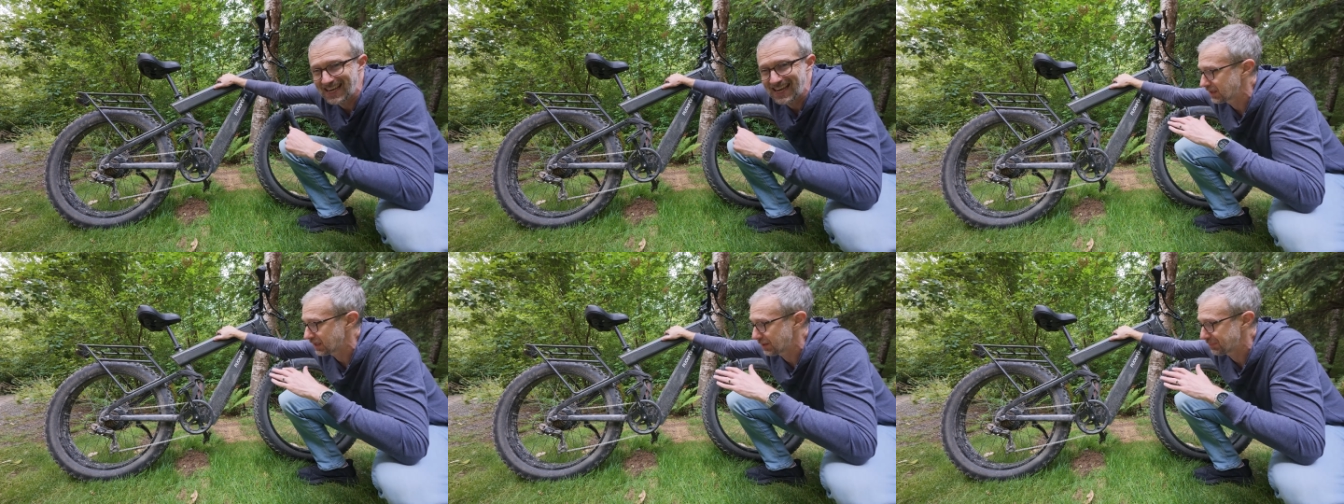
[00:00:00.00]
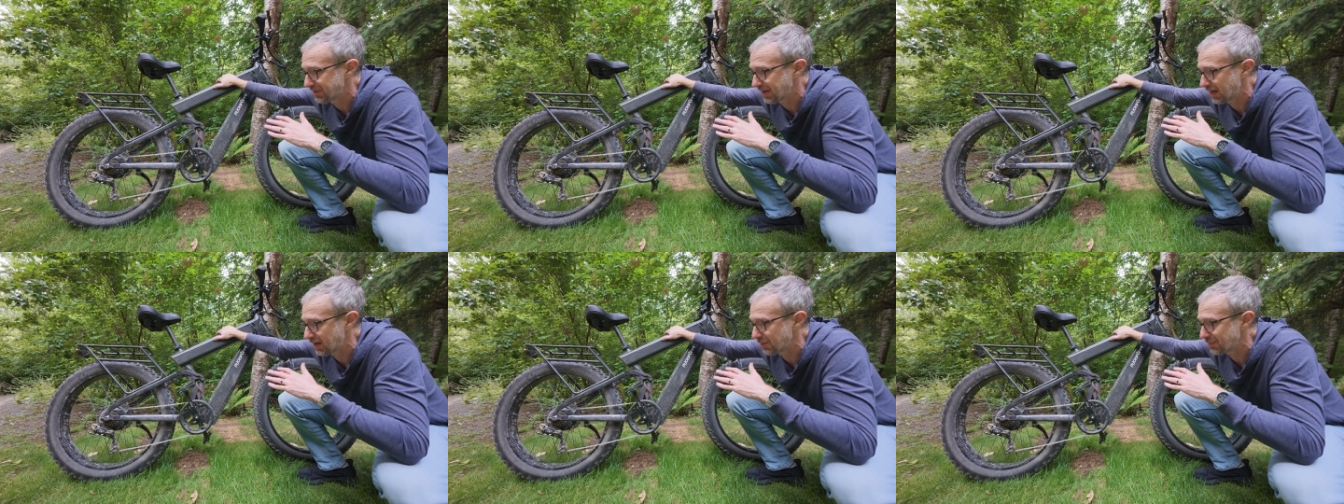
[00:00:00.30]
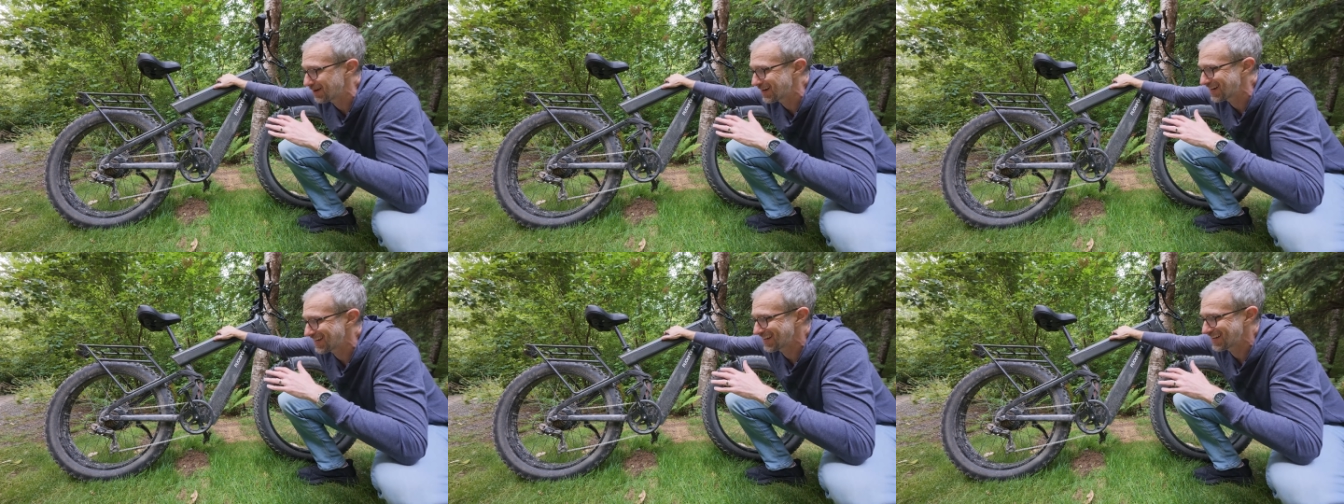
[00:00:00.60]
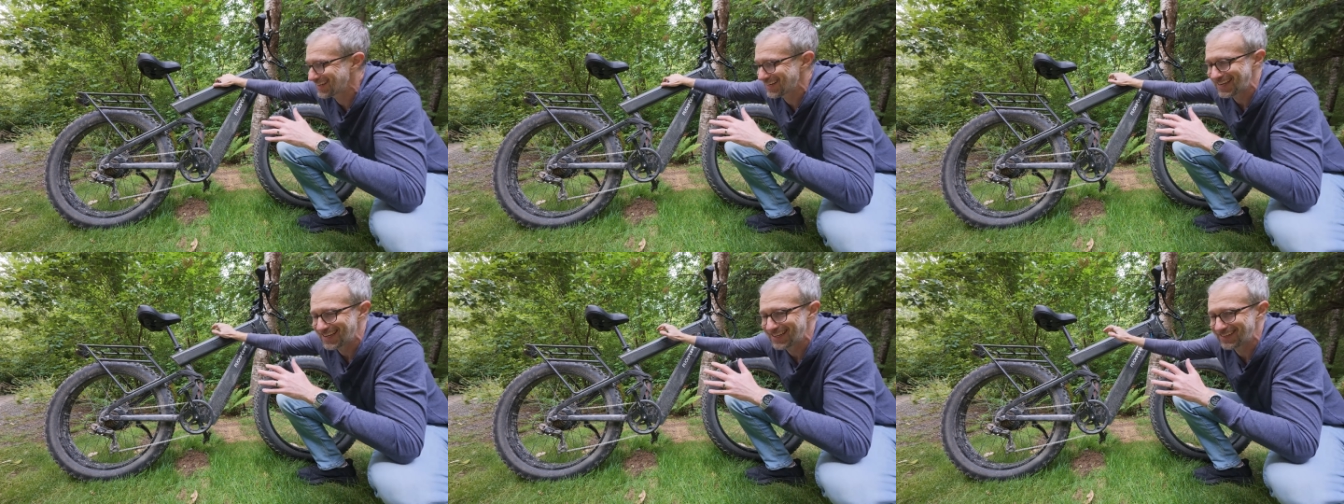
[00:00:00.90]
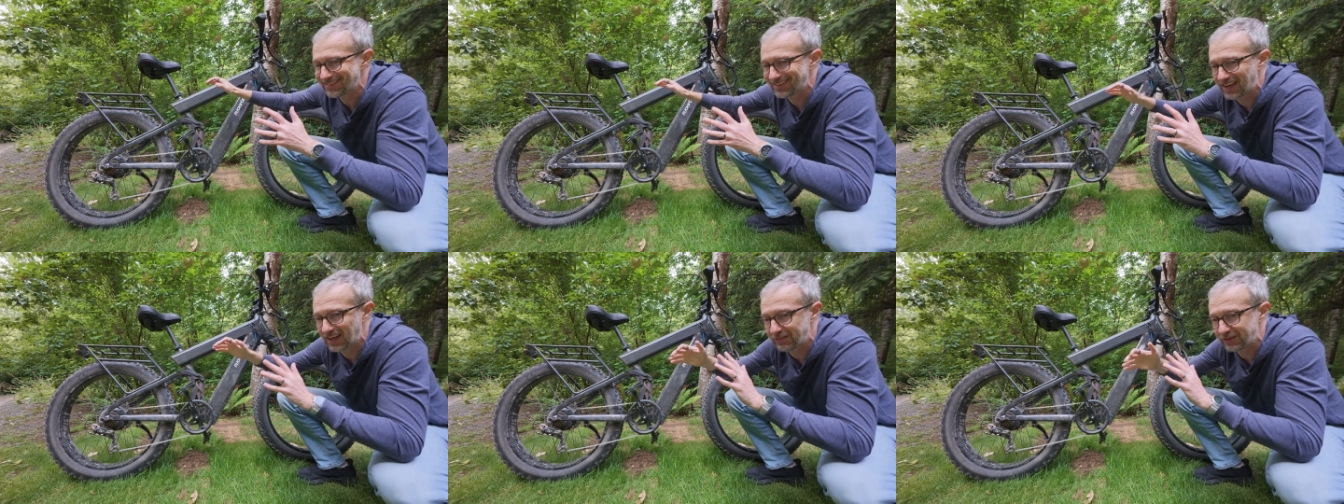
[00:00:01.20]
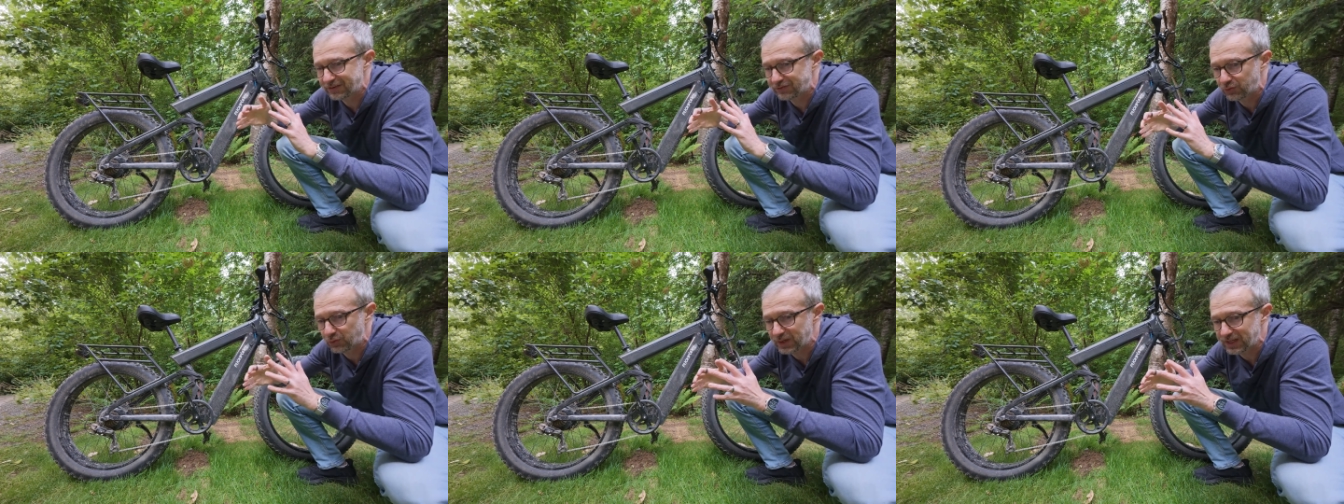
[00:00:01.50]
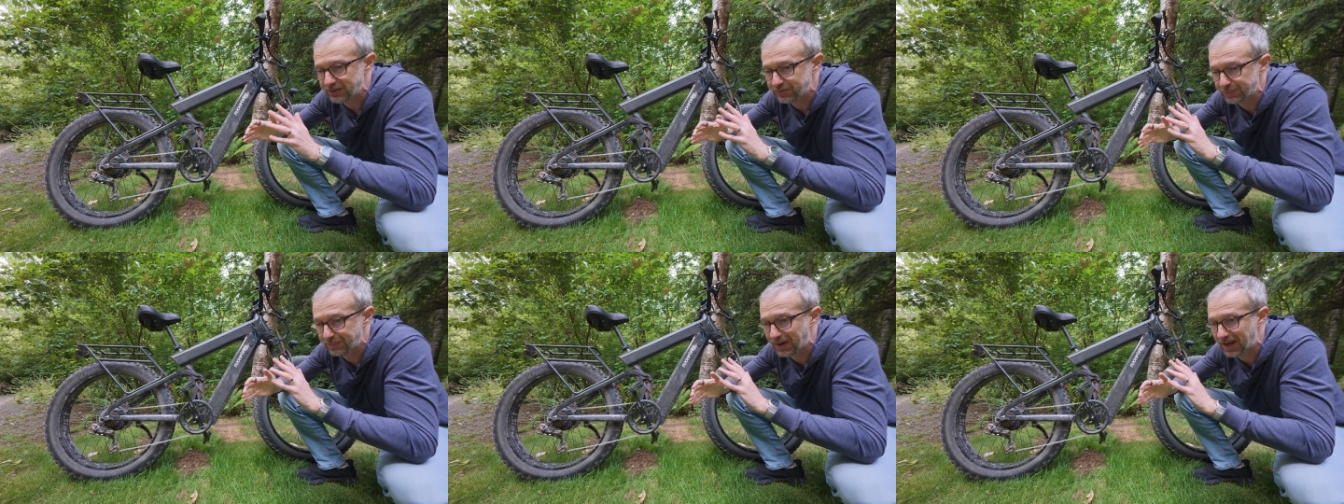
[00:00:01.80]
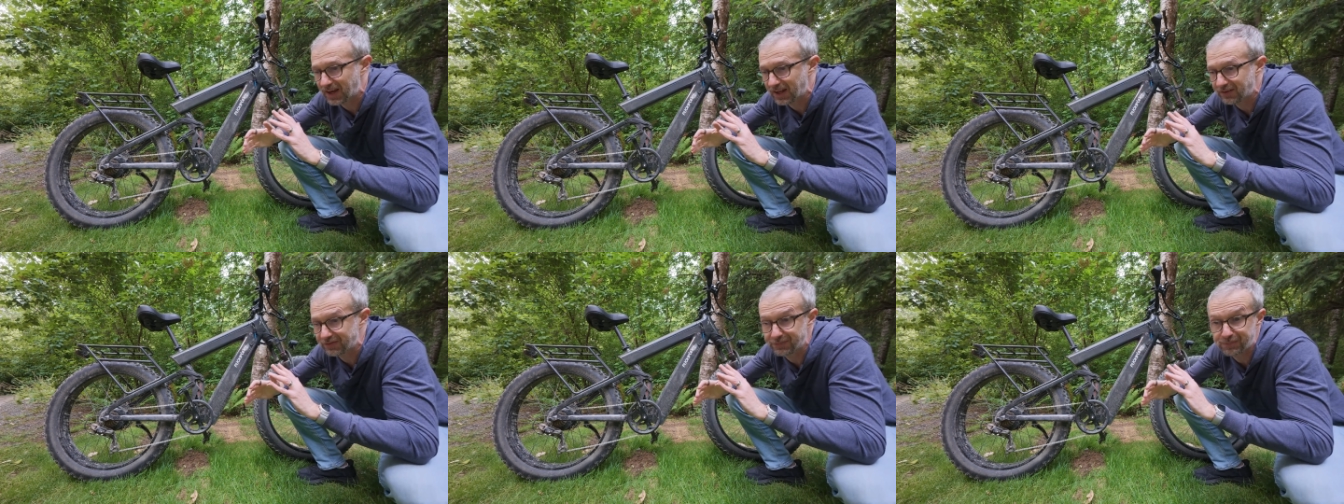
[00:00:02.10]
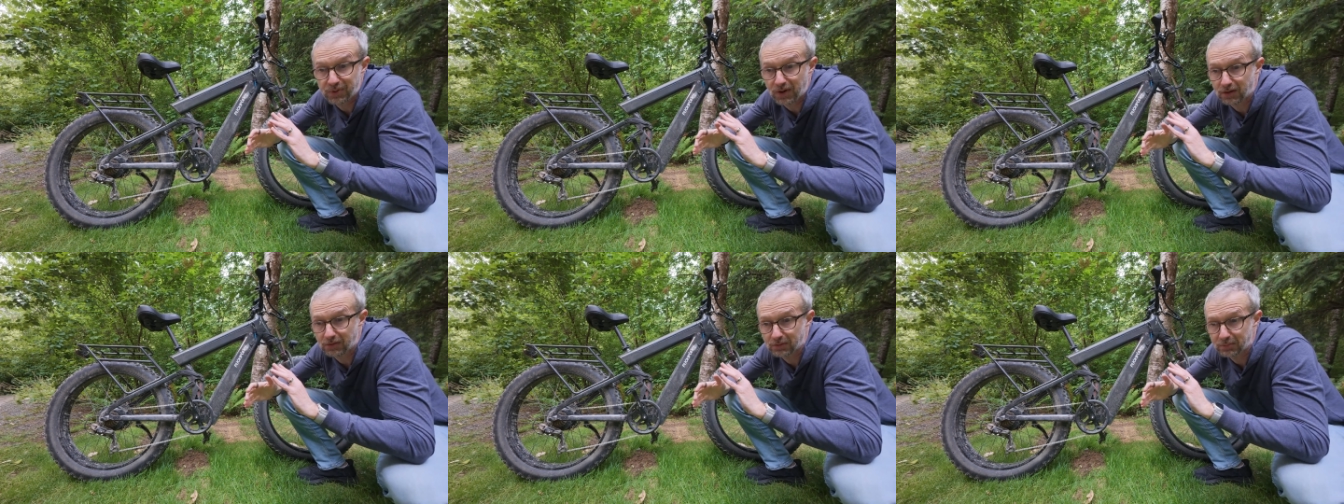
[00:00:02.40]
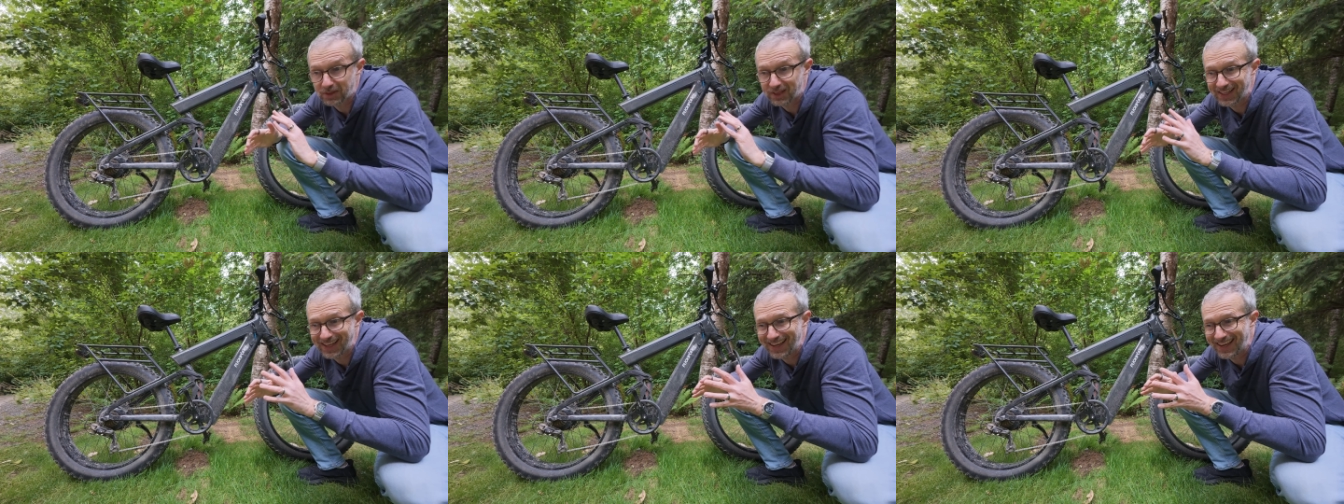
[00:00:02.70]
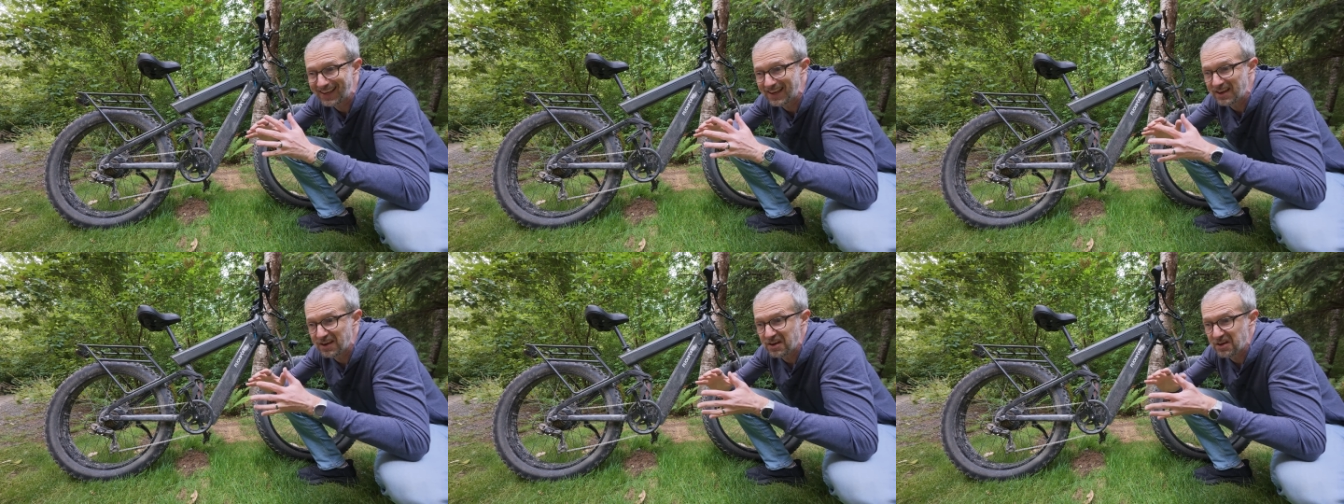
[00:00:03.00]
Keep that in mind. It's kind of a sweet spot of probably